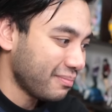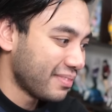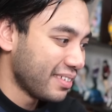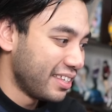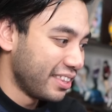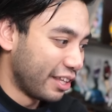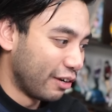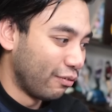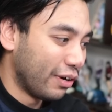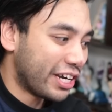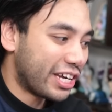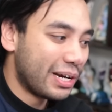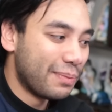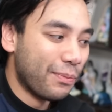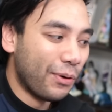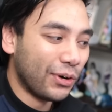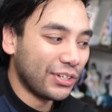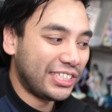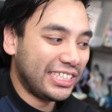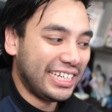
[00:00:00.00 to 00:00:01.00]
The Rick and
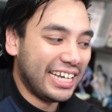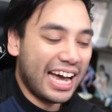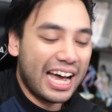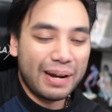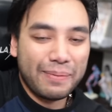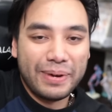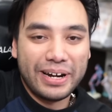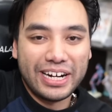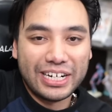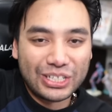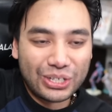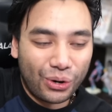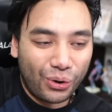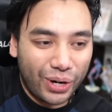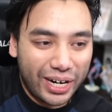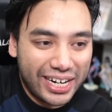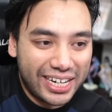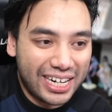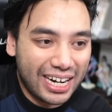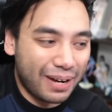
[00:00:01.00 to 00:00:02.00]
Morty anime is
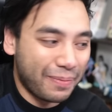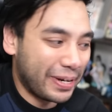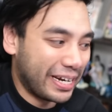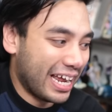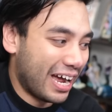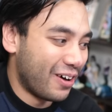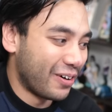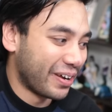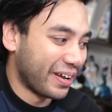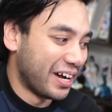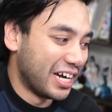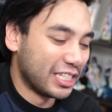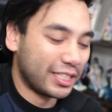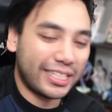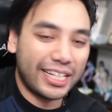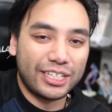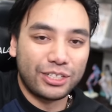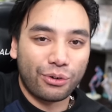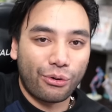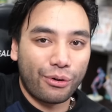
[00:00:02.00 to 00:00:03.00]
already coming out, guys.
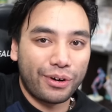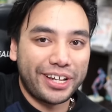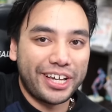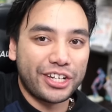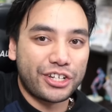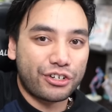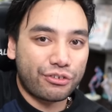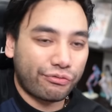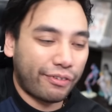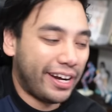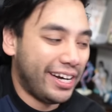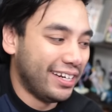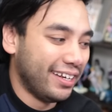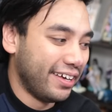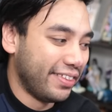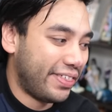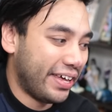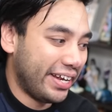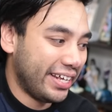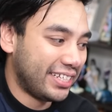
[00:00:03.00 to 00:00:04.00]
There's already a trailer
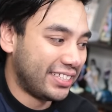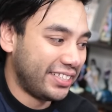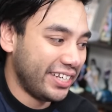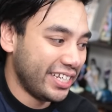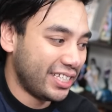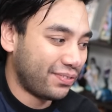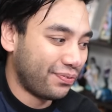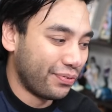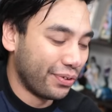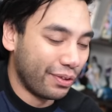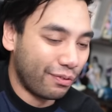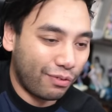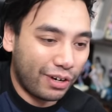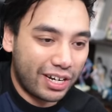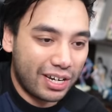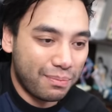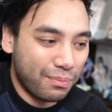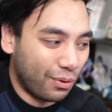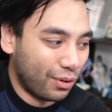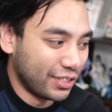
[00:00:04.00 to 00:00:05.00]
that exists for the
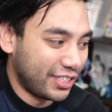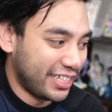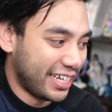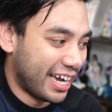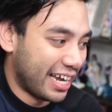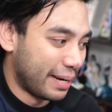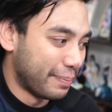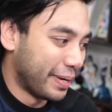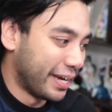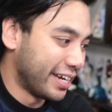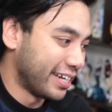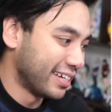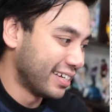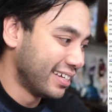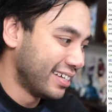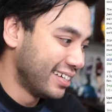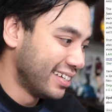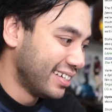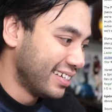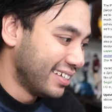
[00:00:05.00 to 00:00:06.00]
Rick and Morty anime.
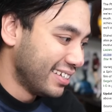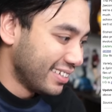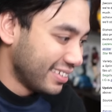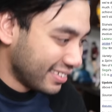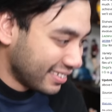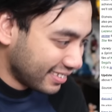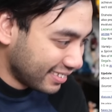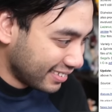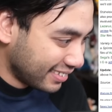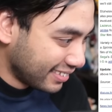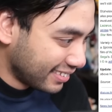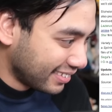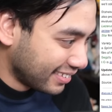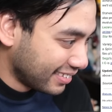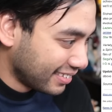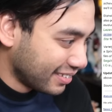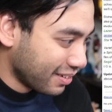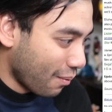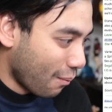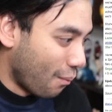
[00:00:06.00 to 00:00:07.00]

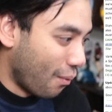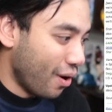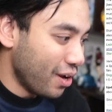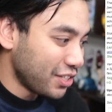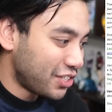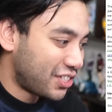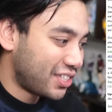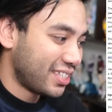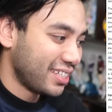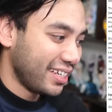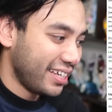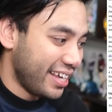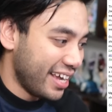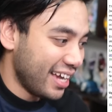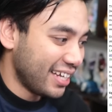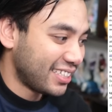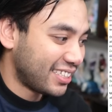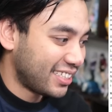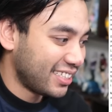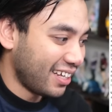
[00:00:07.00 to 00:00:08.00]
What?
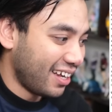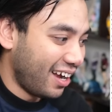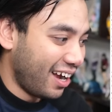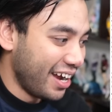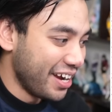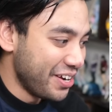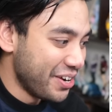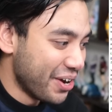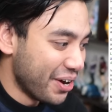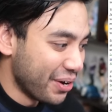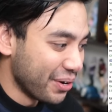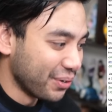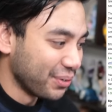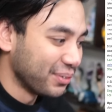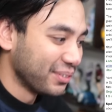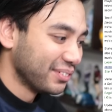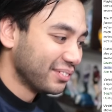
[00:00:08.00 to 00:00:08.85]
Yes, I know.